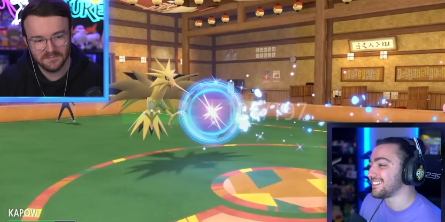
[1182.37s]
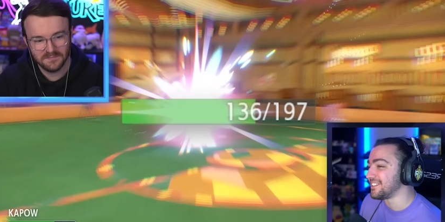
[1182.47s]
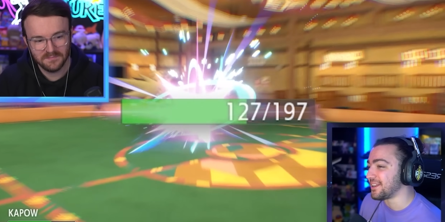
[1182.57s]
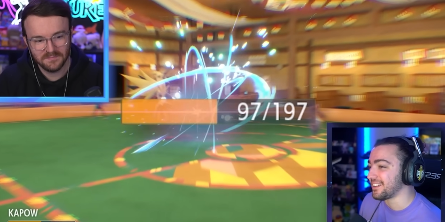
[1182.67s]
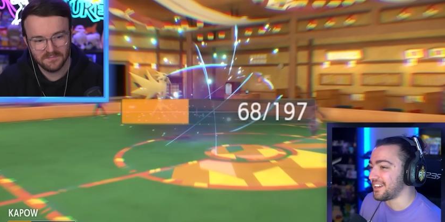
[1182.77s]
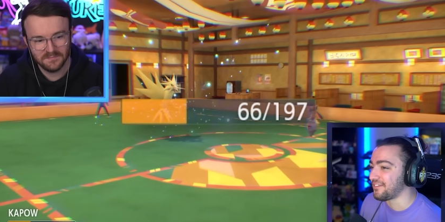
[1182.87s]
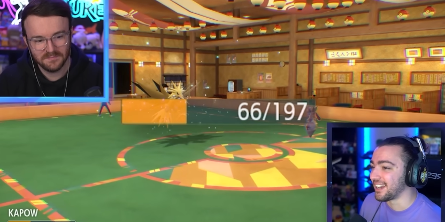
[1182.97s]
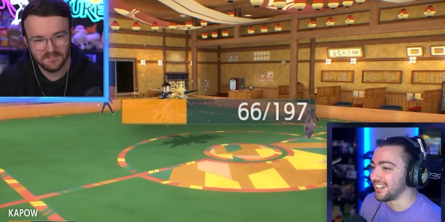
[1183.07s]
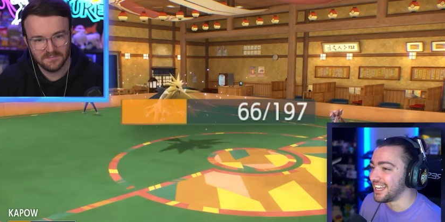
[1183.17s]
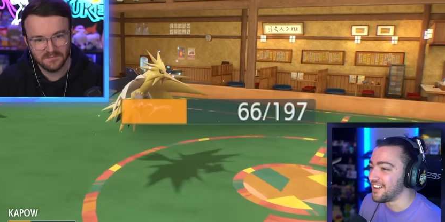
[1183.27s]
Speaker 1: You're definitely
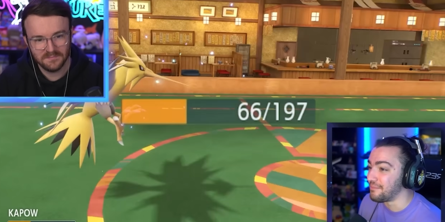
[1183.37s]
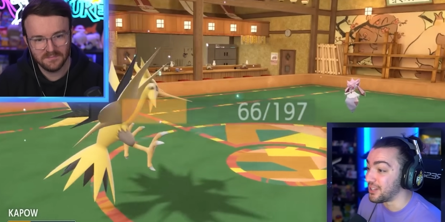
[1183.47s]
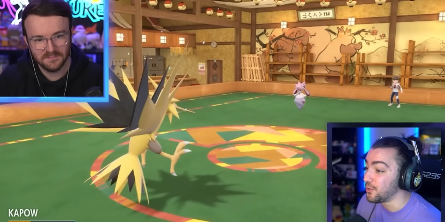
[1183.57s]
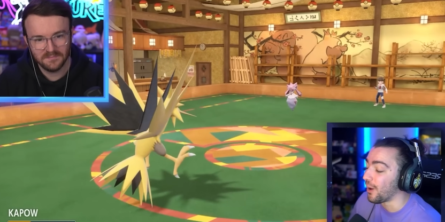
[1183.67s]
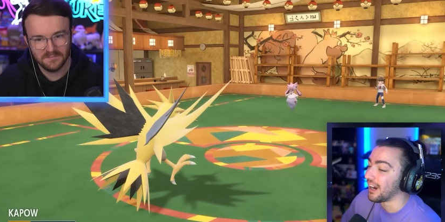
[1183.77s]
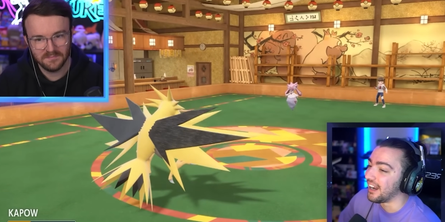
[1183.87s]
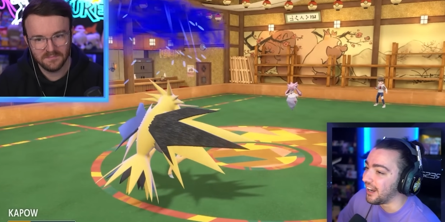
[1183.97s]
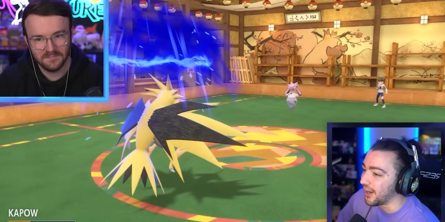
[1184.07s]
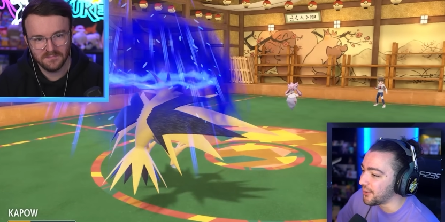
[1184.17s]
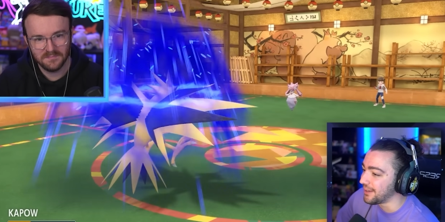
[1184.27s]
going to live, but you are
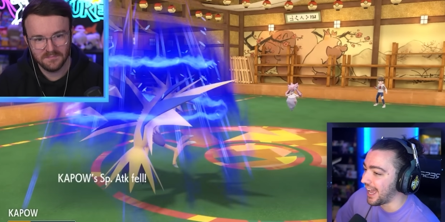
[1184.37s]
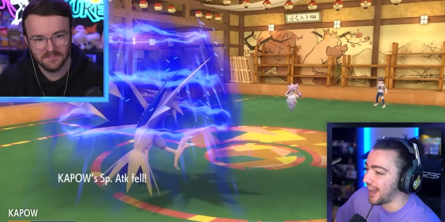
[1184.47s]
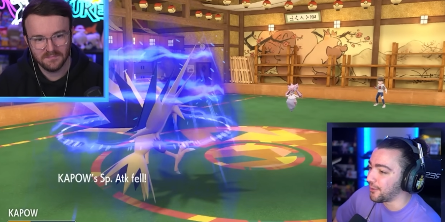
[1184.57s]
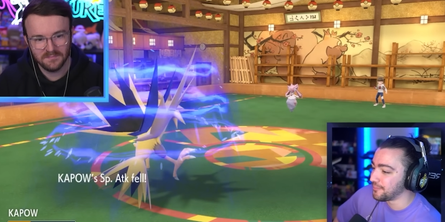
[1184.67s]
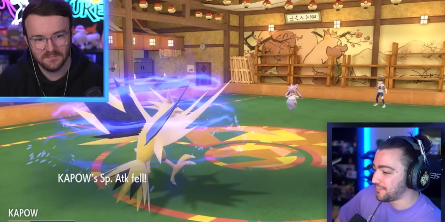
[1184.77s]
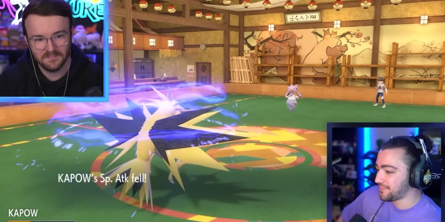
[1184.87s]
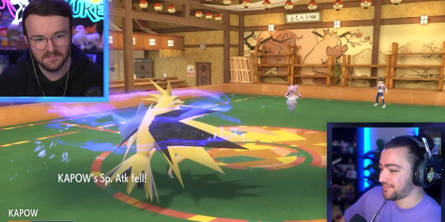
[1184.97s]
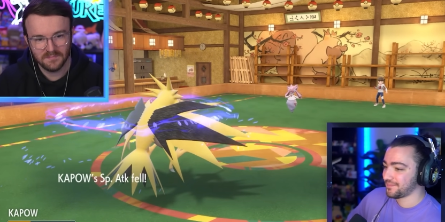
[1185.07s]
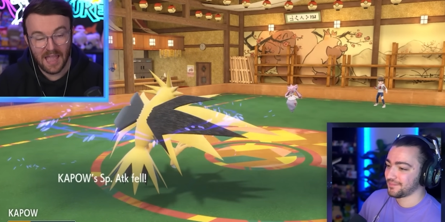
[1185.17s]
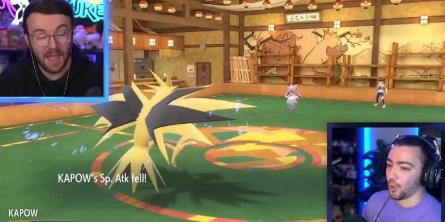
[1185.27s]
low now.
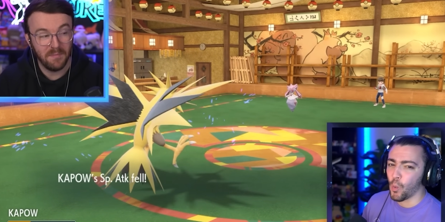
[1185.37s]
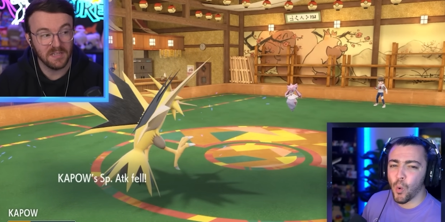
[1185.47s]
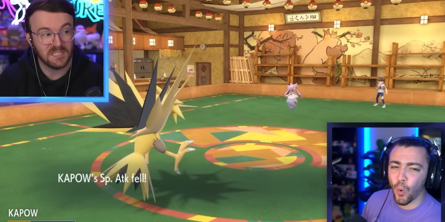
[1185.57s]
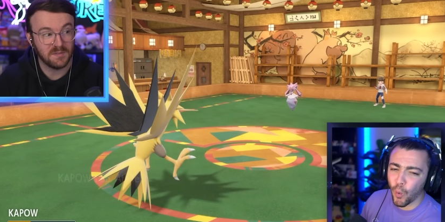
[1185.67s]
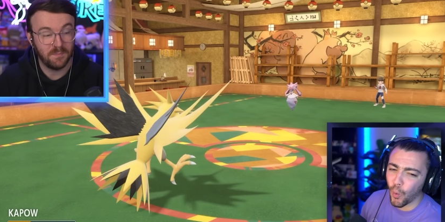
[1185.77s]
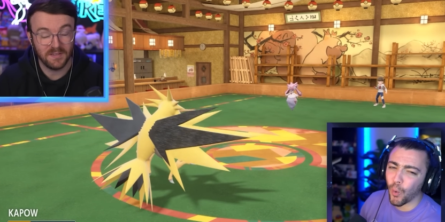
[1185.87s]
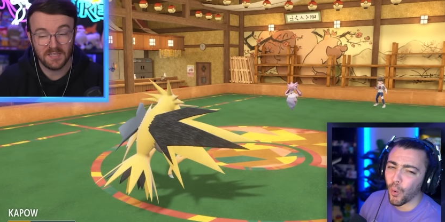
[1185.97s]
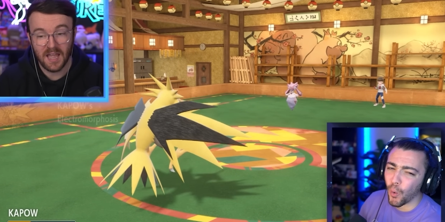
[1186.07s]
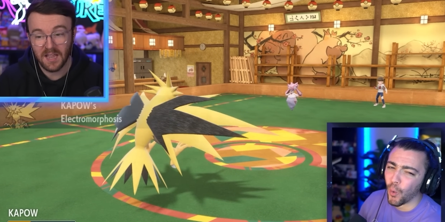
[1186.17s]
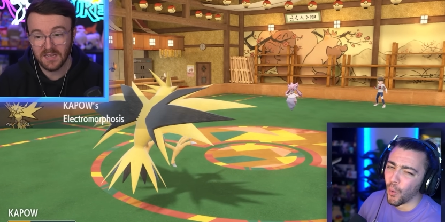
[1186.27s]
And my
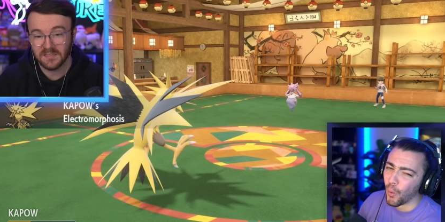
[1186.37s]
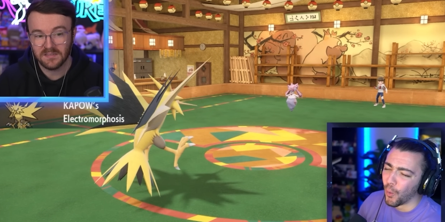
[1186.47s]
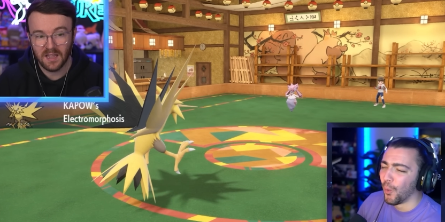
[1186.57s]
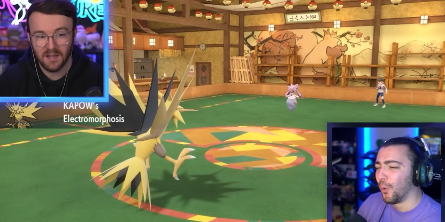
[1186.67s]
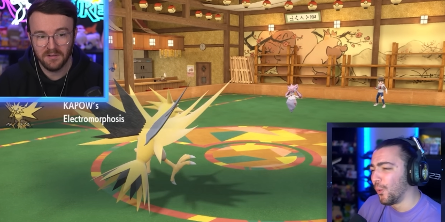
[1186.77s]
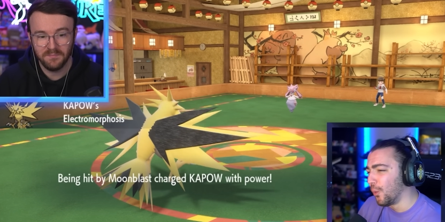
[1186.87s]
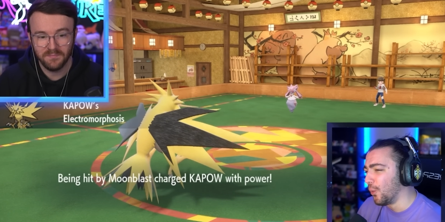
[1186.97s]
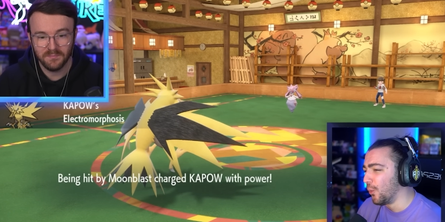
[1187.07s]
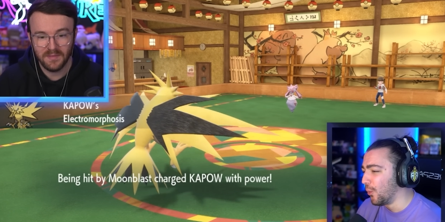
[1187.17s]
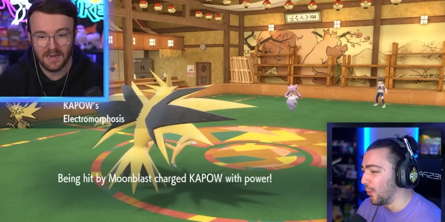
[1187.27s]
attack is down.
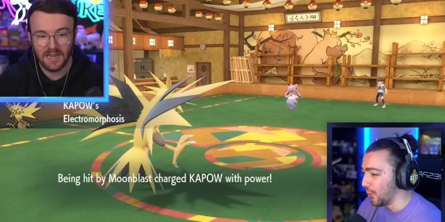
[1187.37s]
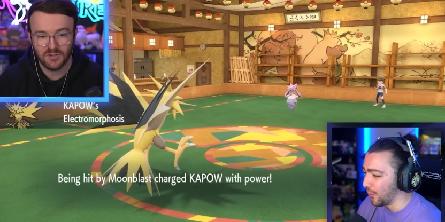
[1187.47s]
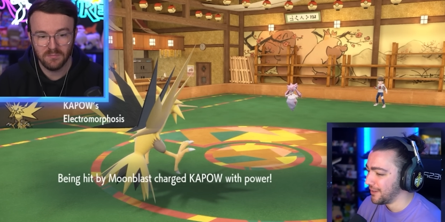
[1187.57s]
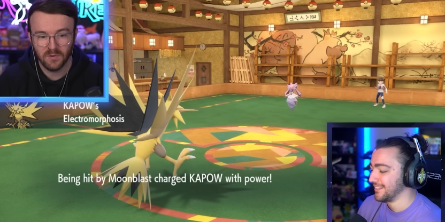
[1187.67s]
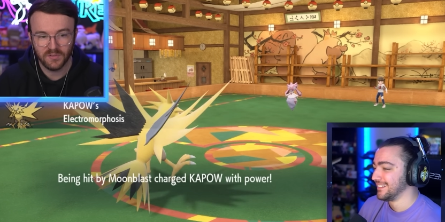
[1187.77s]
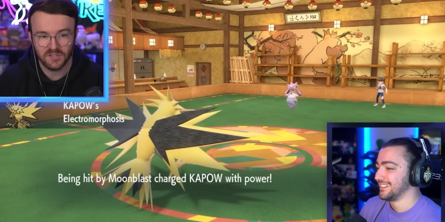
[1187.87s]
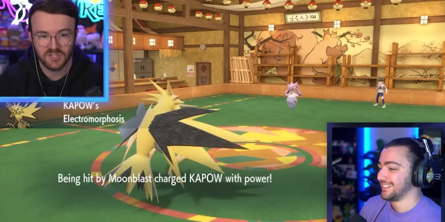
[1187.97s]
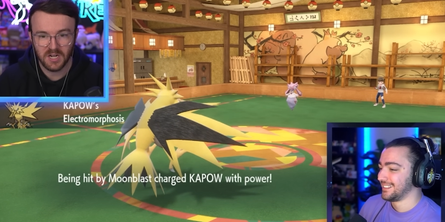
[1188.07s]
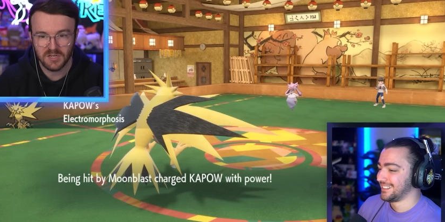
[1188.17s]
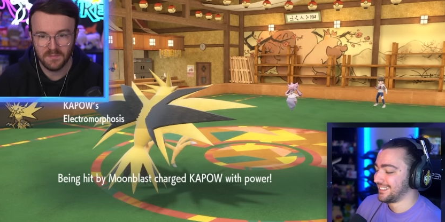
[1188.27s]
The Electromorph's
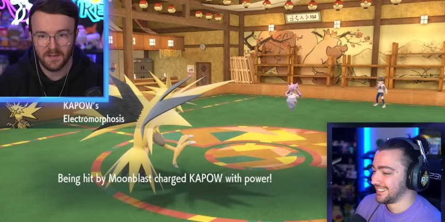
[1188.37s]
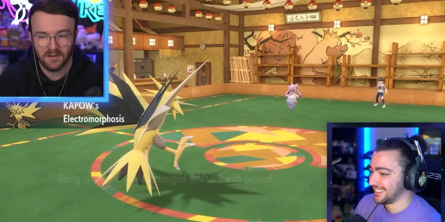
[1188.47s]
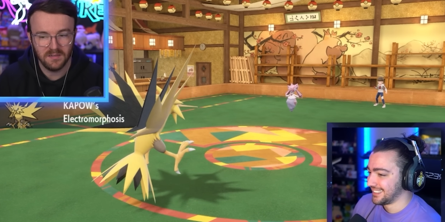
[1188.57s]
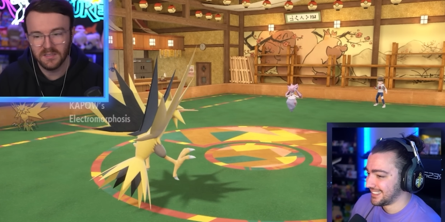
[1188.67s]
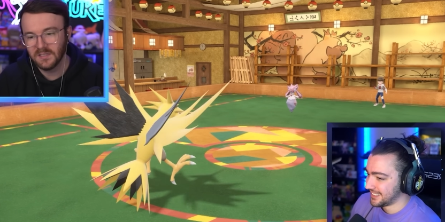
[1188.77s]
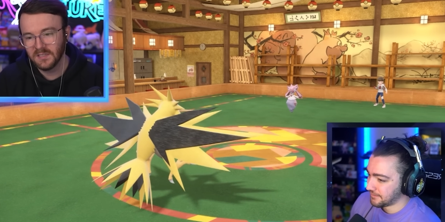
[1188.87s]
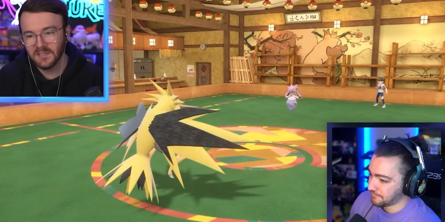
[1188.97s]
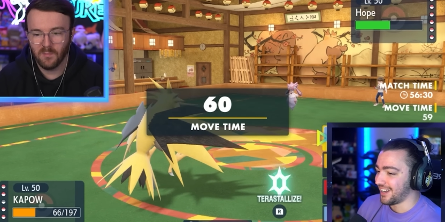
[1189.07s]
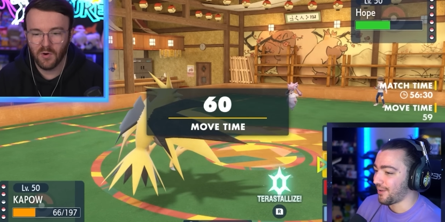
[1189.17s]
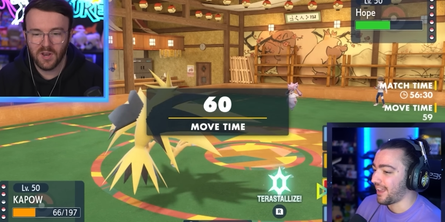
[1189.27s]
charging power.
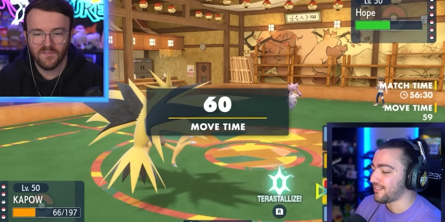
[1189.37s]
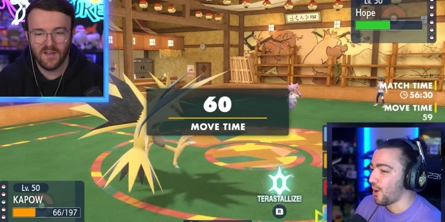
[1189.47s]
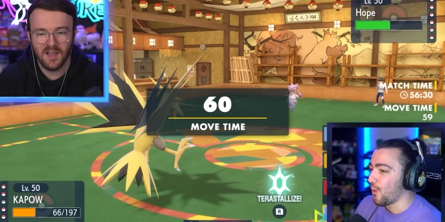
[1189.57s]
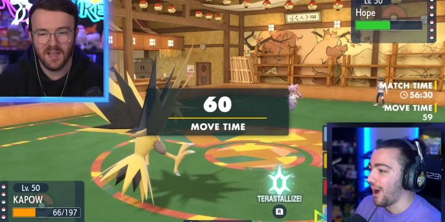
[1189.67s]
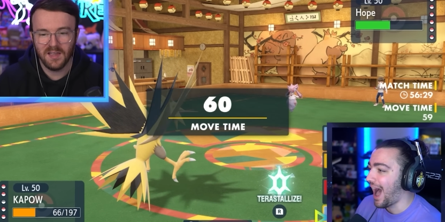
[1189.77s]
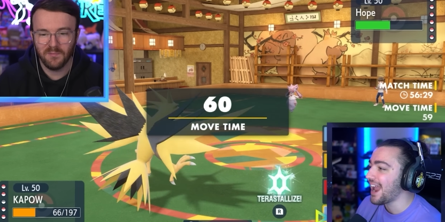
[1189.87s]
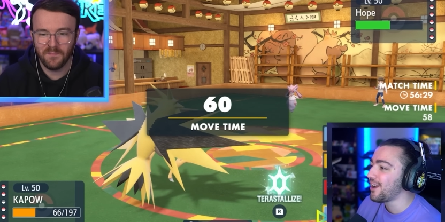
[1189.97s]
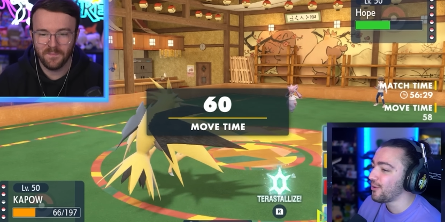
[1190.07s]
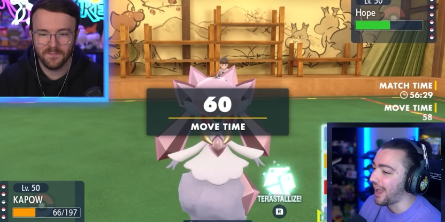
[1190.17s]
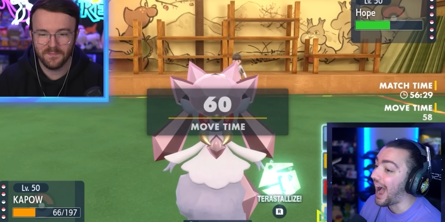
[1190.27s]
Okay, so I
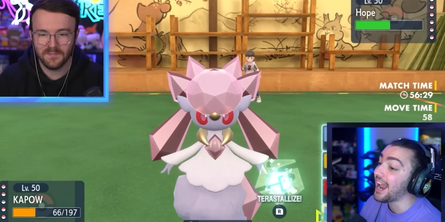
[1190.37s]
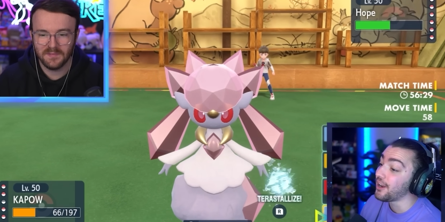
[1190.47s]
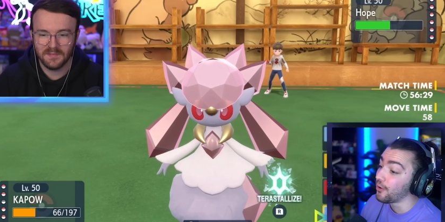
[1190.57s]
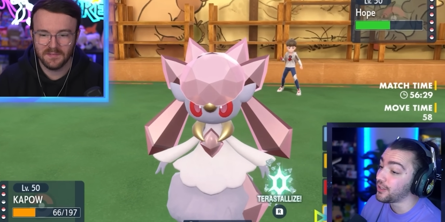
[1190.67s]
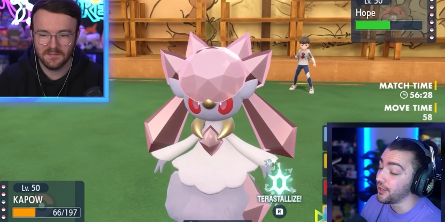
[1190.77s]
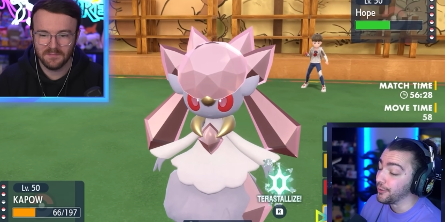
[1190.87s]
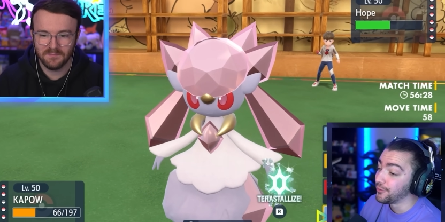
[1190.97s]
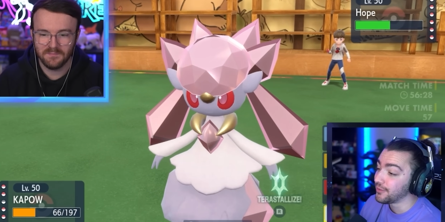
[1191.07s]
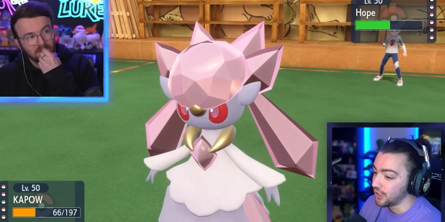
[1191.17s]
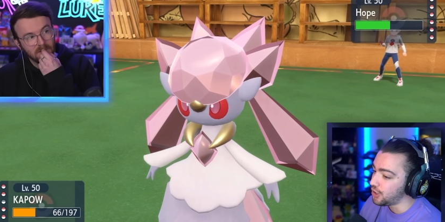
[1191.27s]
know you.
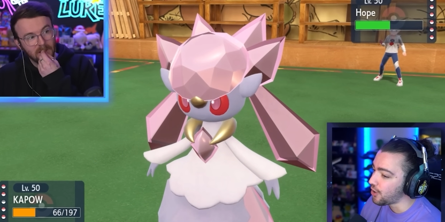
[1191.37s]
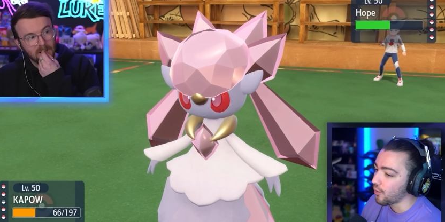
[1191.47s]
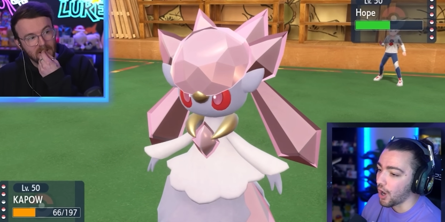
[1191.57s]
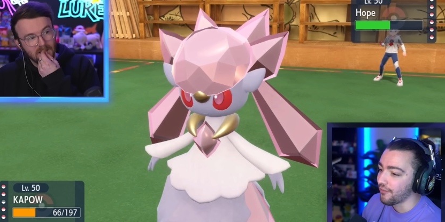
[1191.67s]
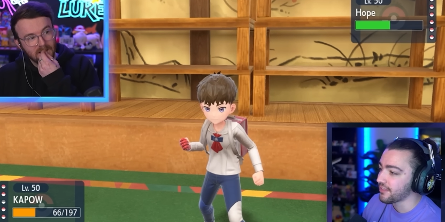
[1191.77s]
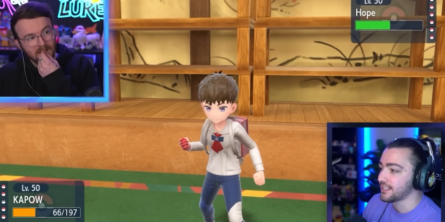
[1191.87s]
You don't go for